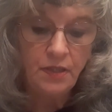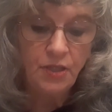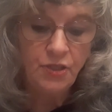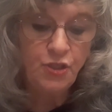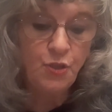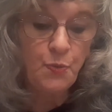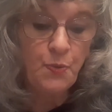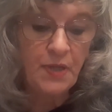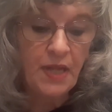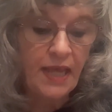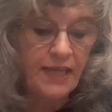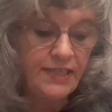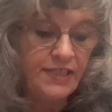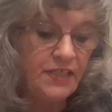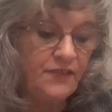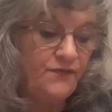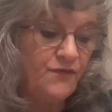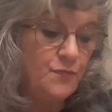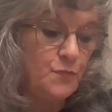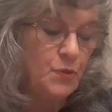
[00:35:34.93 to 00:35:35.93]
to what I
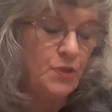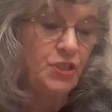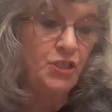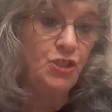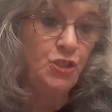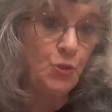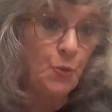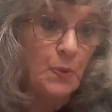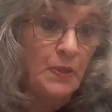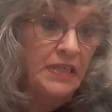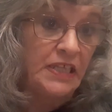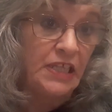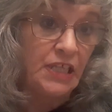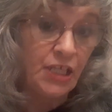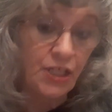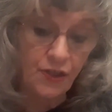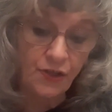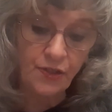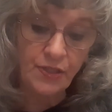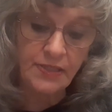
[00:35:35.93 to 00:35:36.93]
did for more than 20
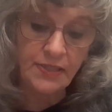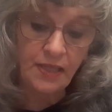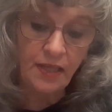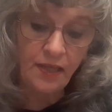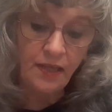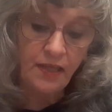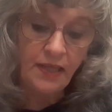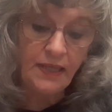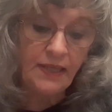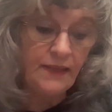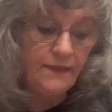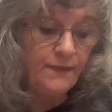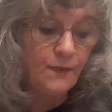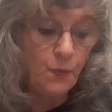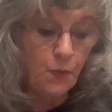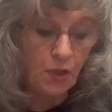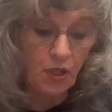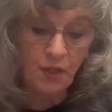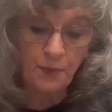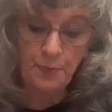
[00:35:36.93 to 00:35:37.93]
years in the
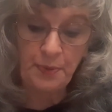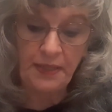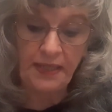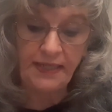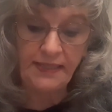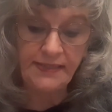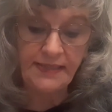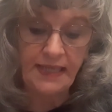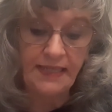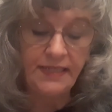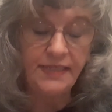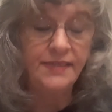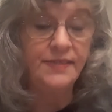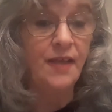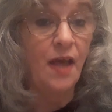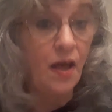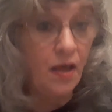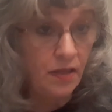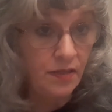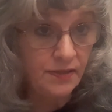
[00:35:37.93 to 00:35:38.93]
workplace, and is
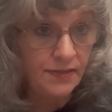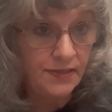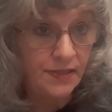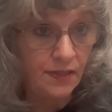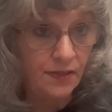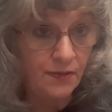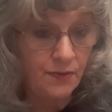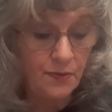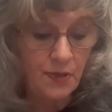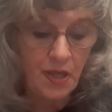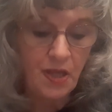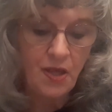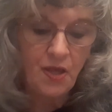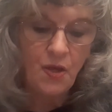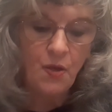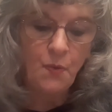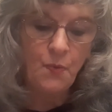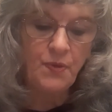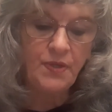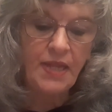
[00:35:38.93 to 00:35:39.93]
also
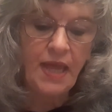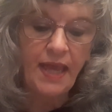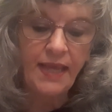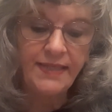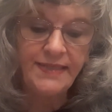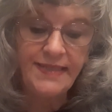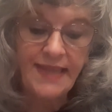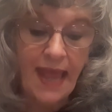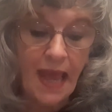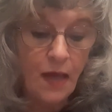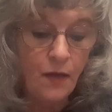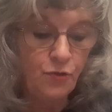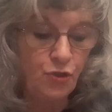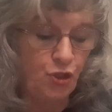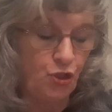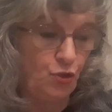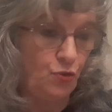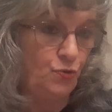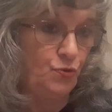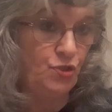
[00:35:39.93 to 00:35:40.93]
what I now
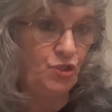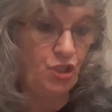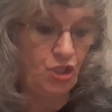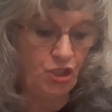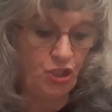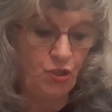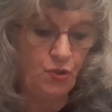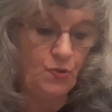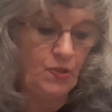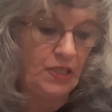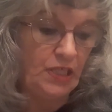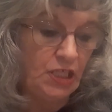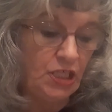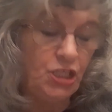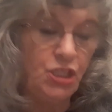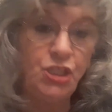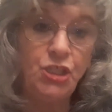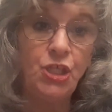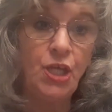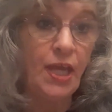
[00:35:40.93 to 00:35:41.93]
choose to do
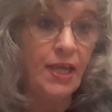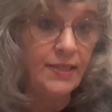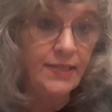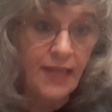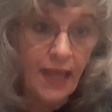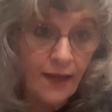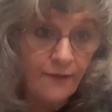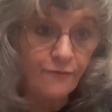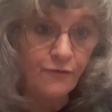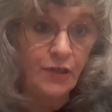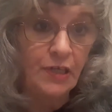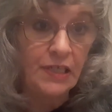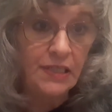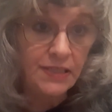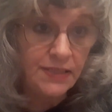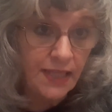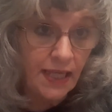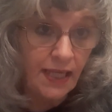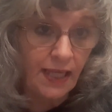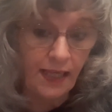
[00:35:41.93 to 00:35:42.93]
each and every
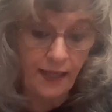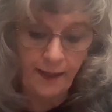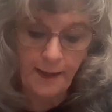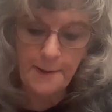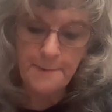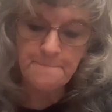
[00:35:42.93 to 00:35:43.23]
day.